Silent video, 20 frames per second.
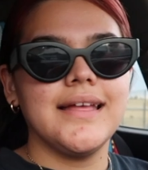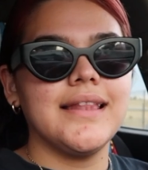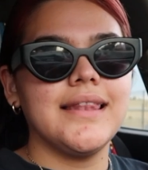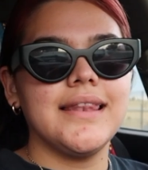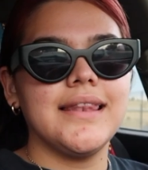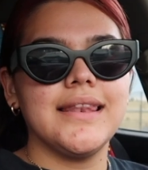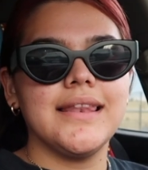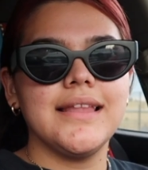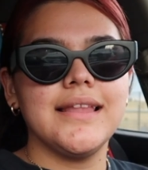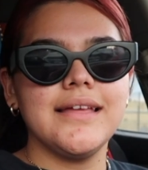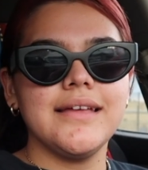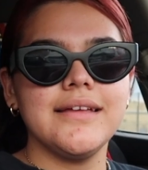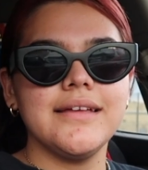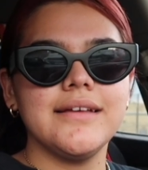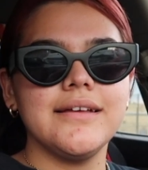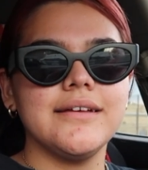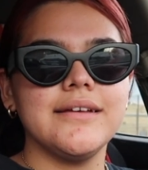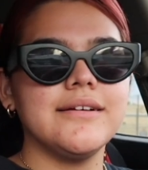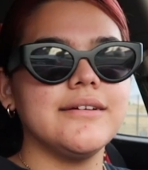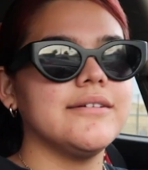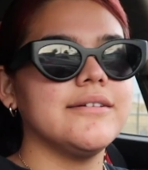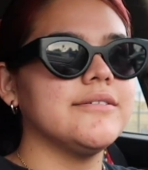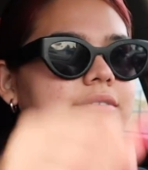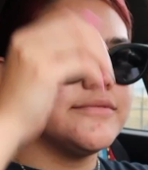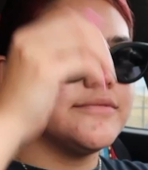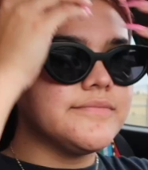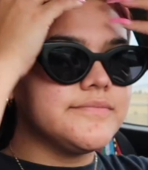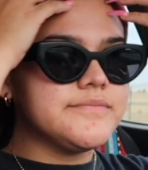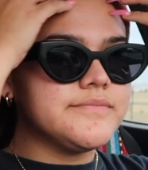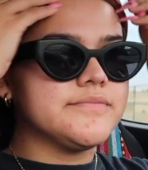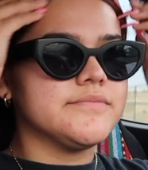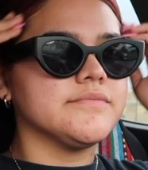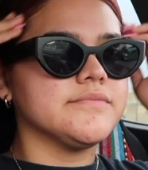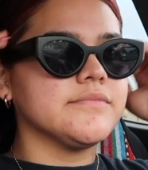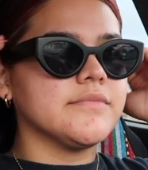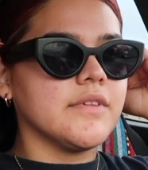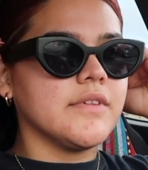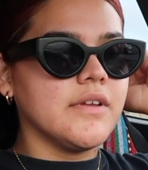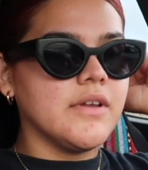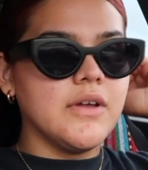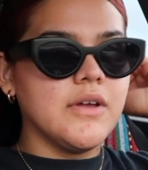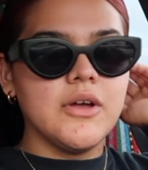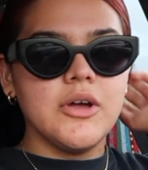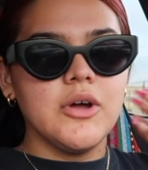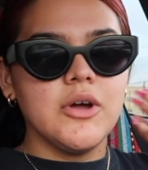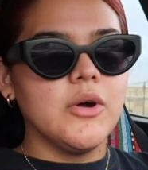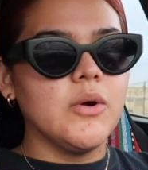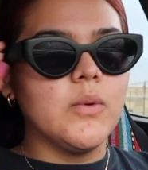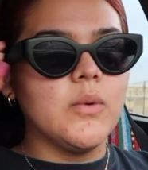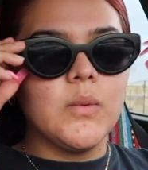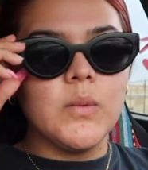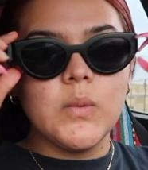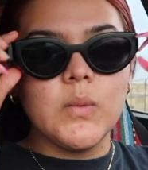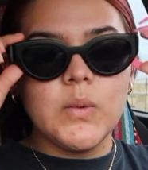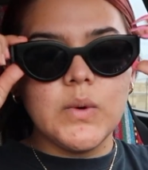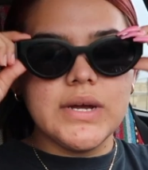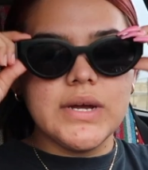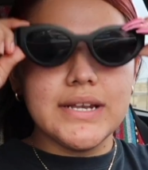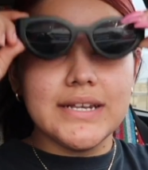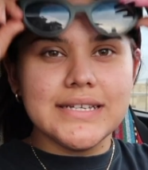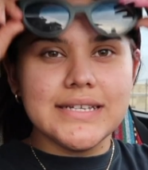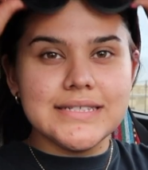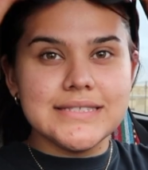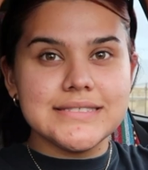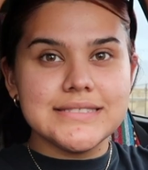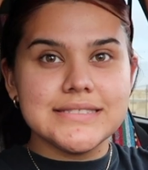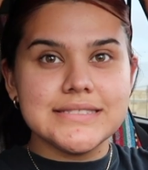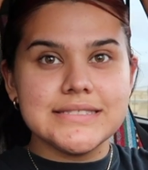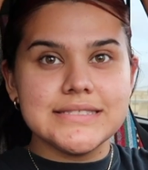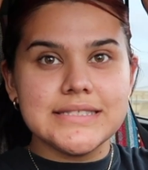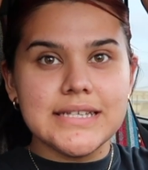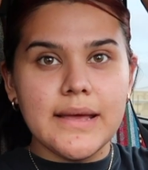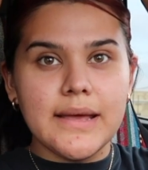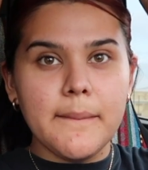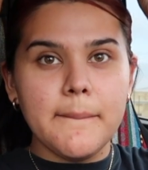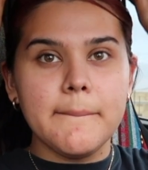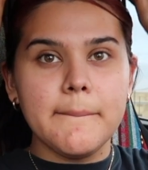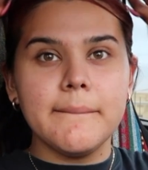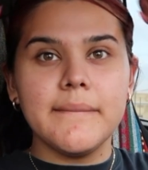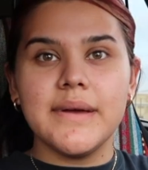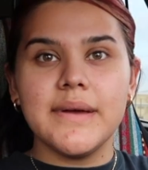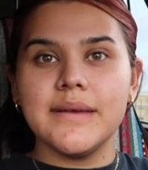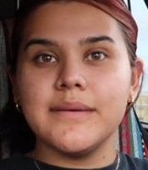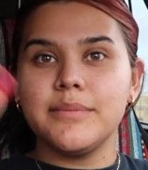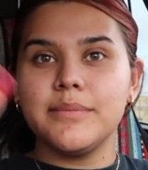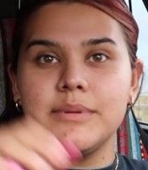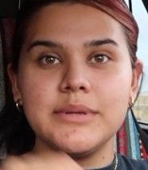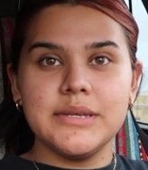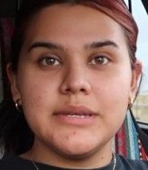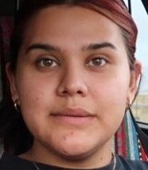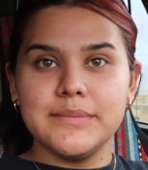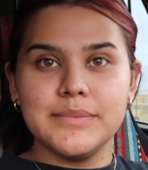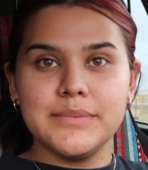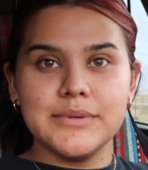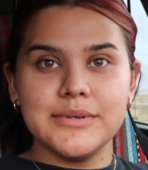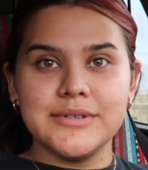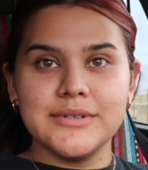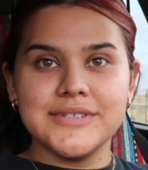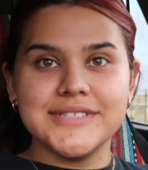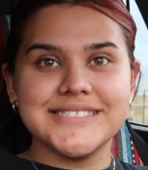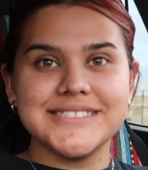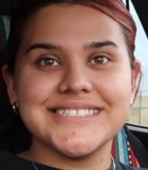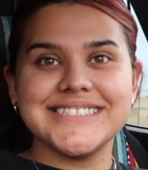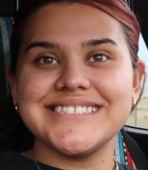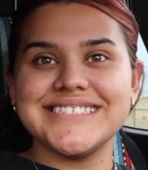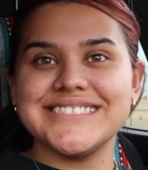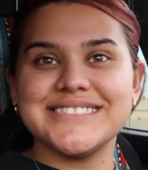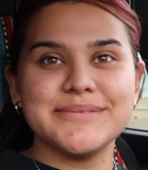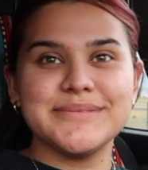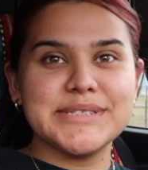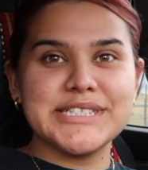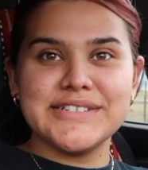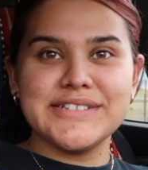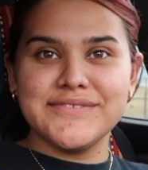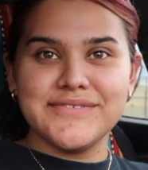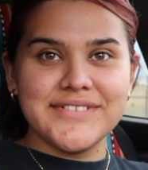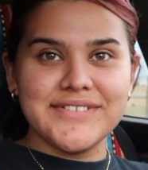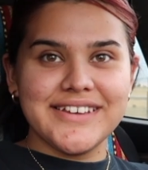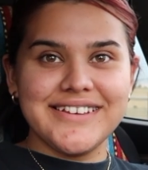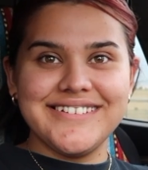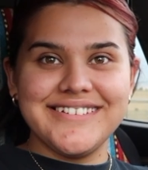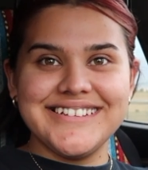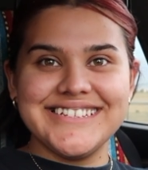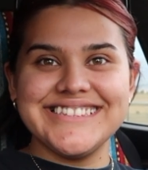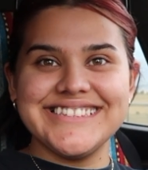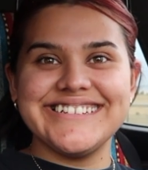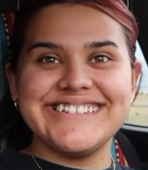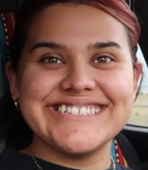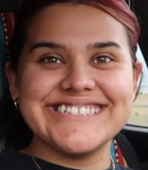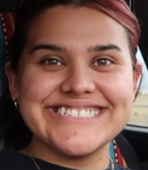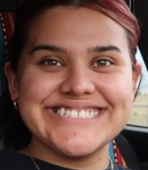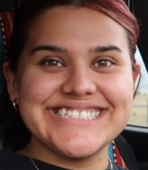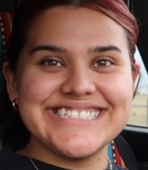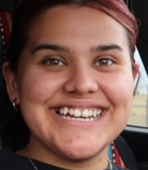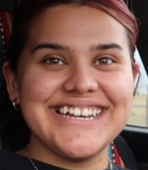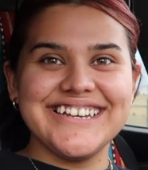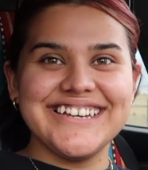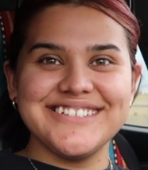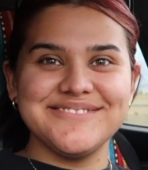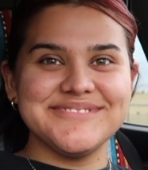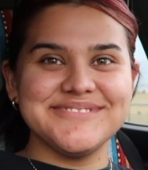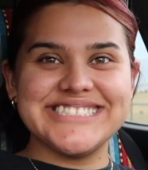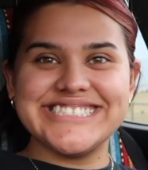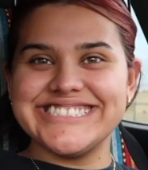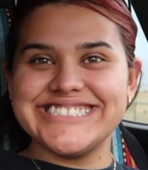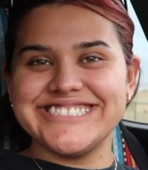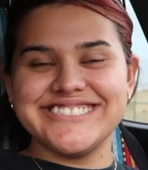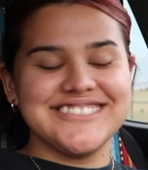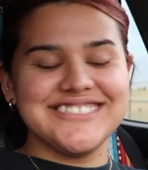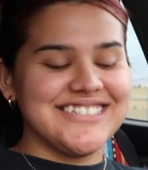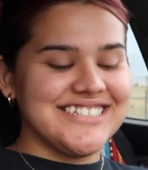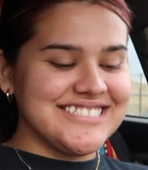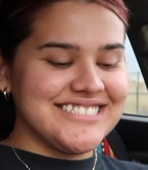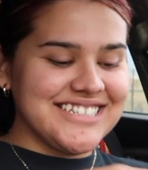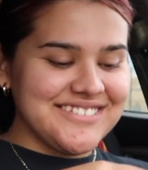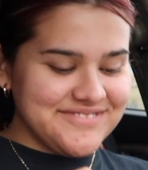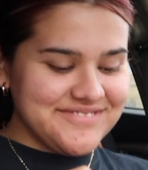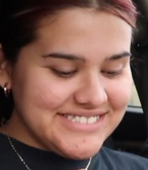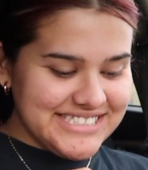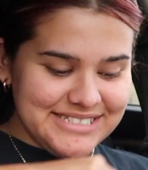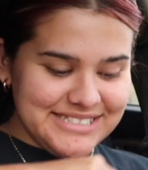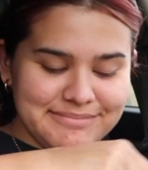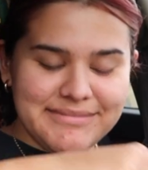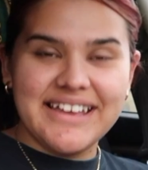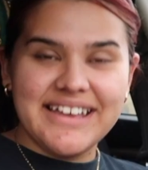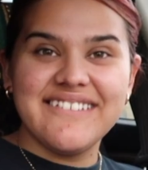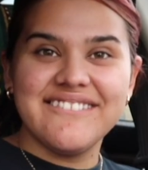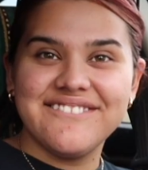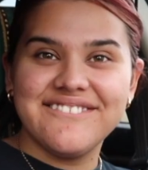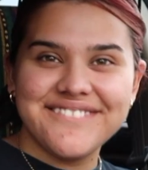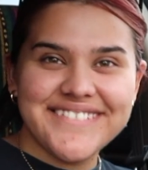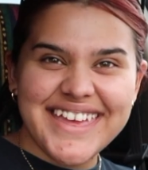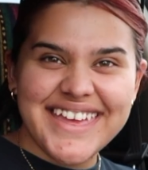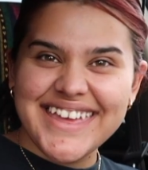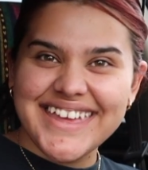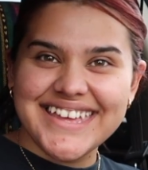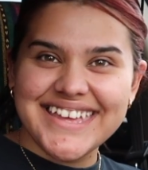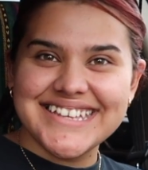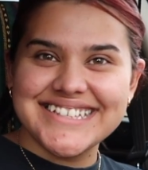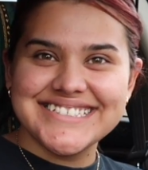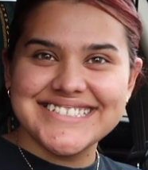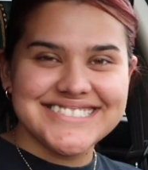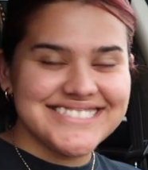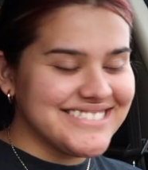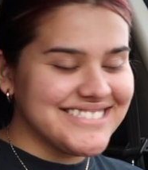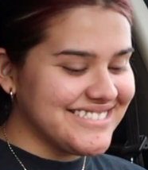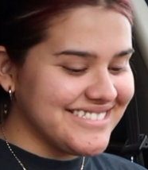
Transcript: Hello, what is up, my peoples? It has been a very long time since you guys have seen my face.